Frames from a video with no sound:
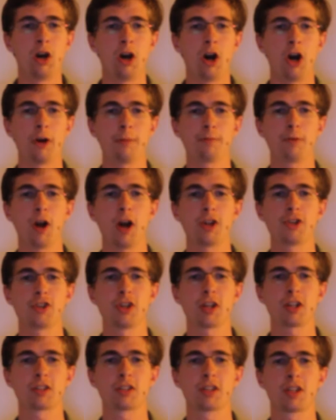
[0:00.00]
Our
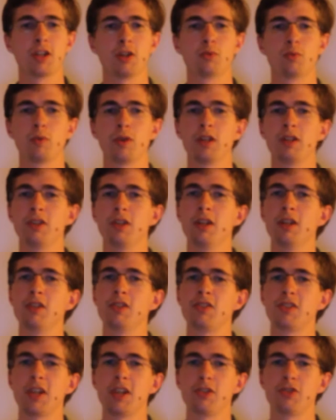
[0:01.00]
project can read in
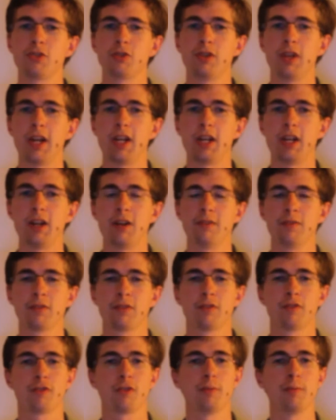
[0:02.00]
sensor data
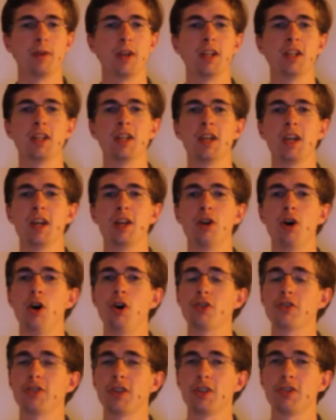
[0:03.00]
from any and
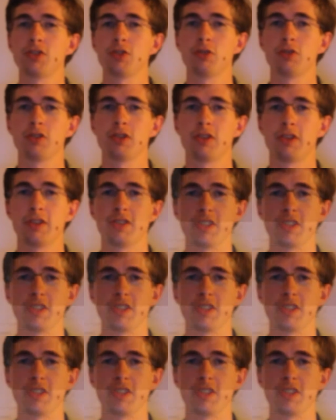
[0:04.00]
all sensors at the